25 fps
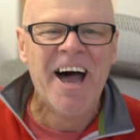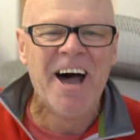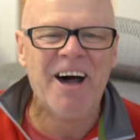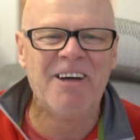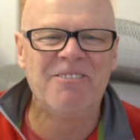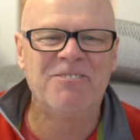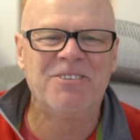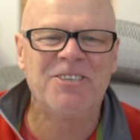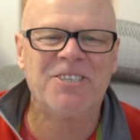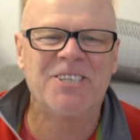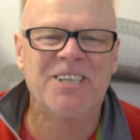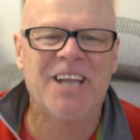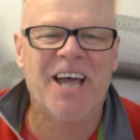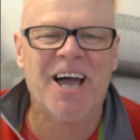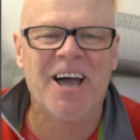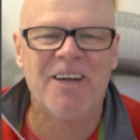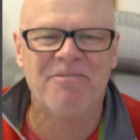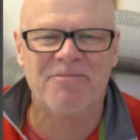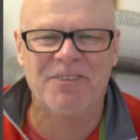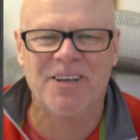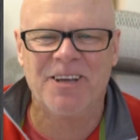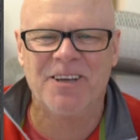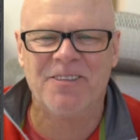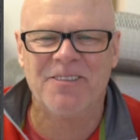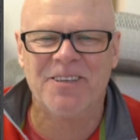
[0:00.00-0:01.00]
I'm just
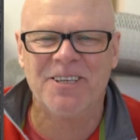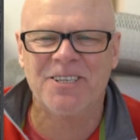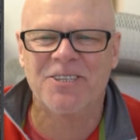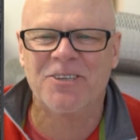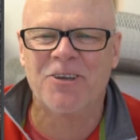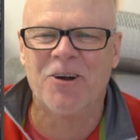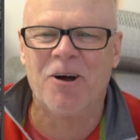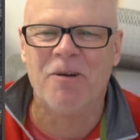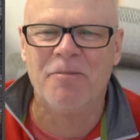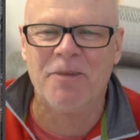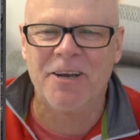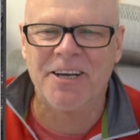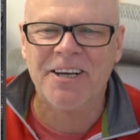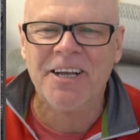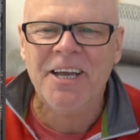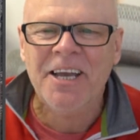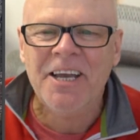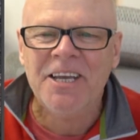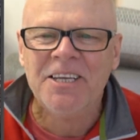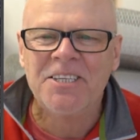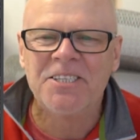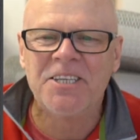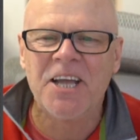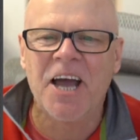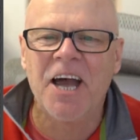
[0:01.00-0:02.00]
laughing at this comment.
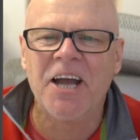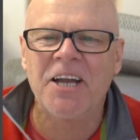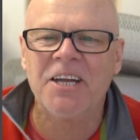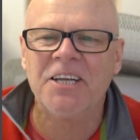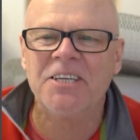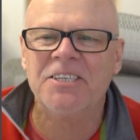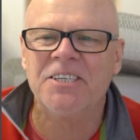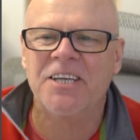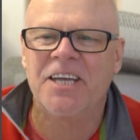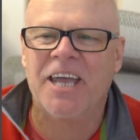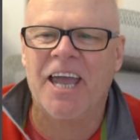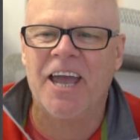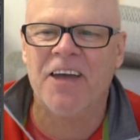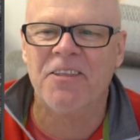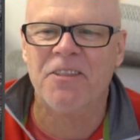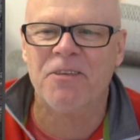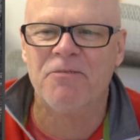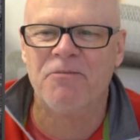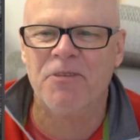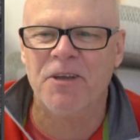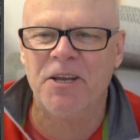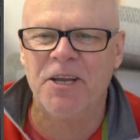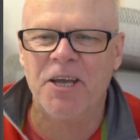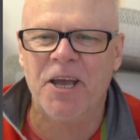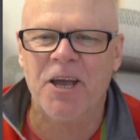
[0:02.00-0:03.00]
Starting to count the
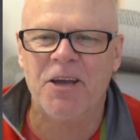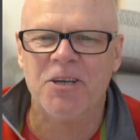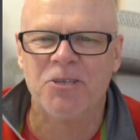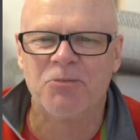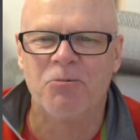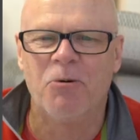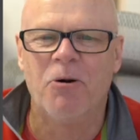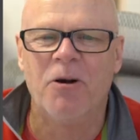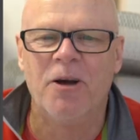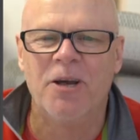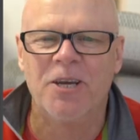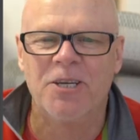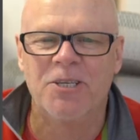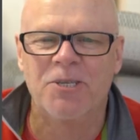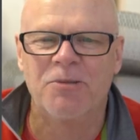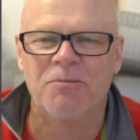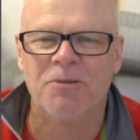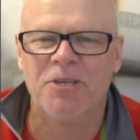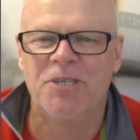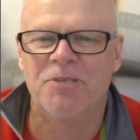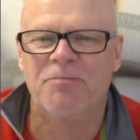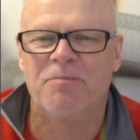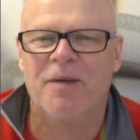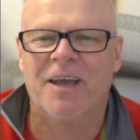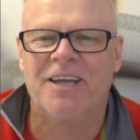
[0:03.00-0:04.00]
videos why I
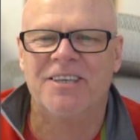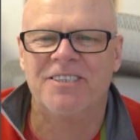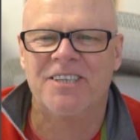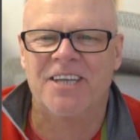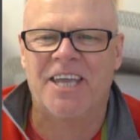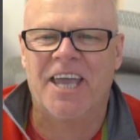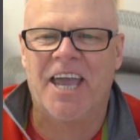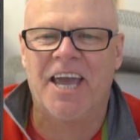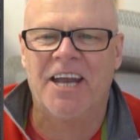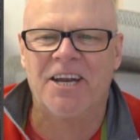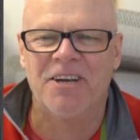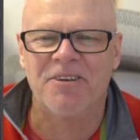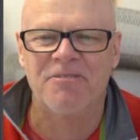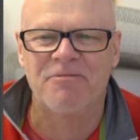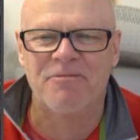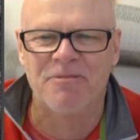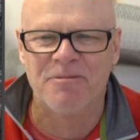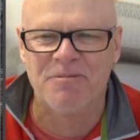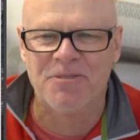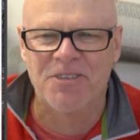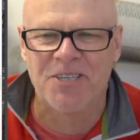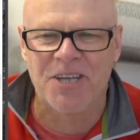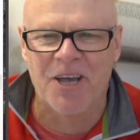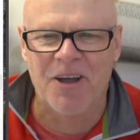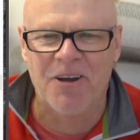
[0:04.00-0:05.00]
switched back to Canon
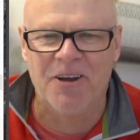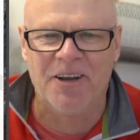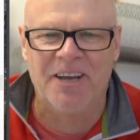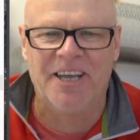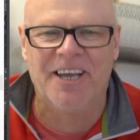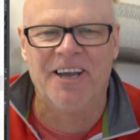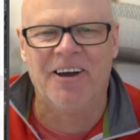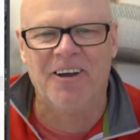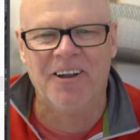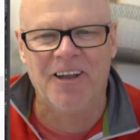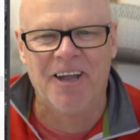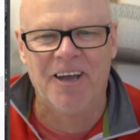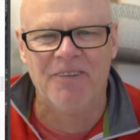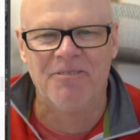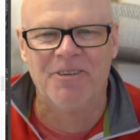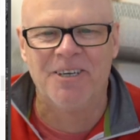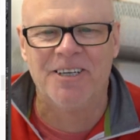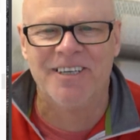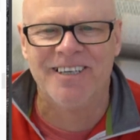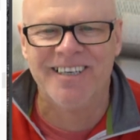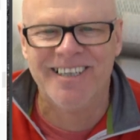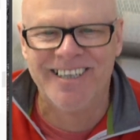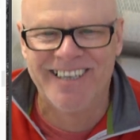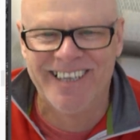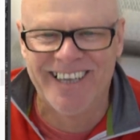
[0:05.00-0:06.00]
from Sony. I love
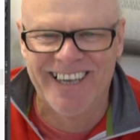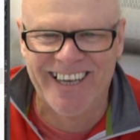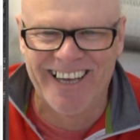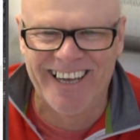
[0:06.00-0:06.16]
it.